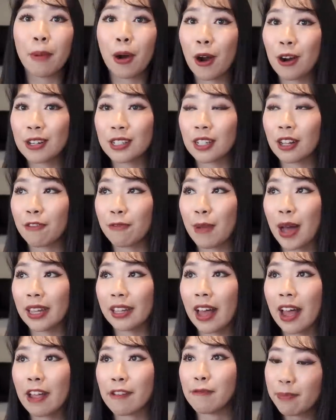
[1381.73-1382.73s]
parts of my
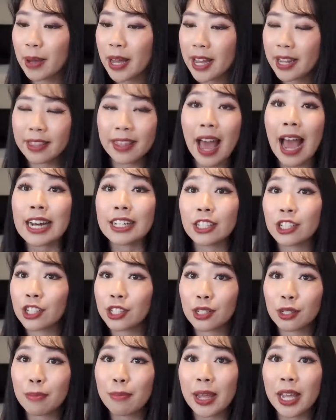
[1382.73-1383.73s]
life, but that's
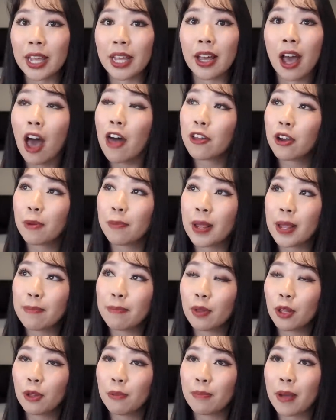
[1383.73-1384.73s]
just me. Other
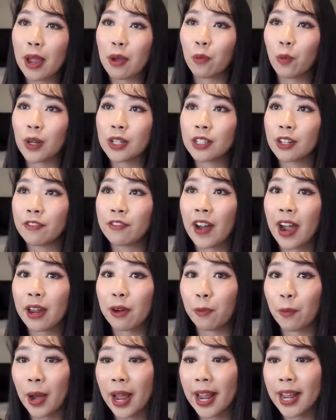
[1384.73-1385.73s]
people might want to
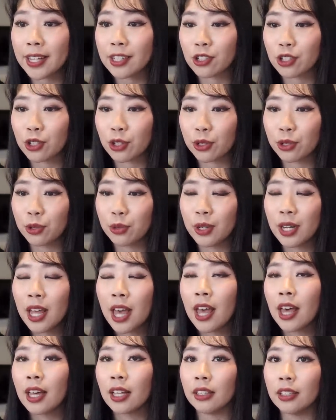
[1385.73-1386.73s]
find ways to
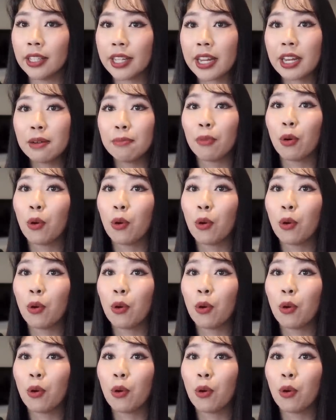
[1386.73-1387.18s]
lean